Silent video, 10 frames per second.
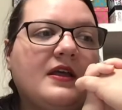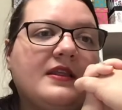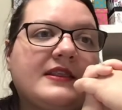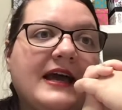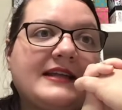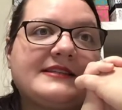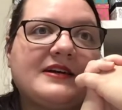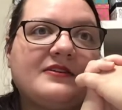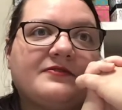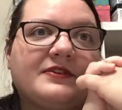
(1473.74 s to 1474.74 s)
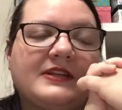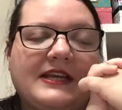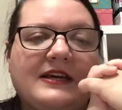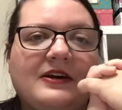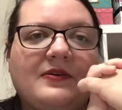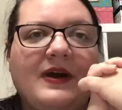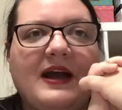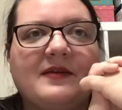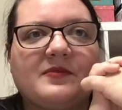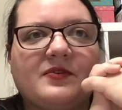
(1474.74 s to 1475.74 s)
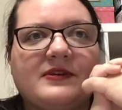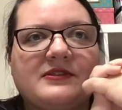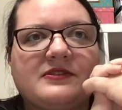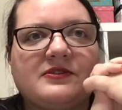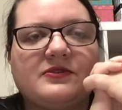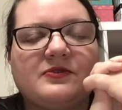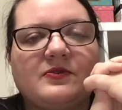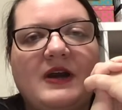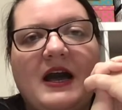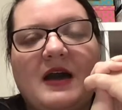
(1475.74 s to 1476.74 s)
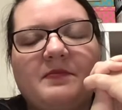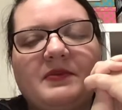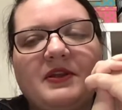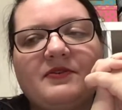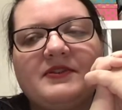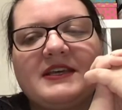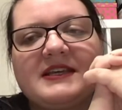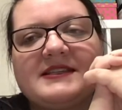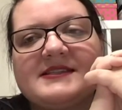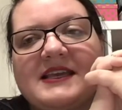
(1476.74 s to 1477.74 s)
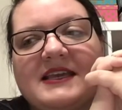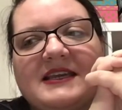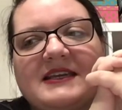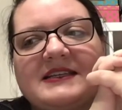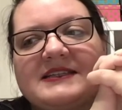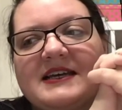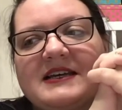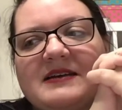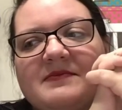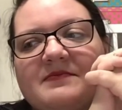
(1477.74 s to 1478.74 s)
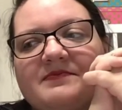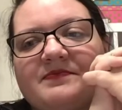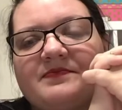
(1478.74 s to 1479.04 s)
that's all for now. I'm going to upload this and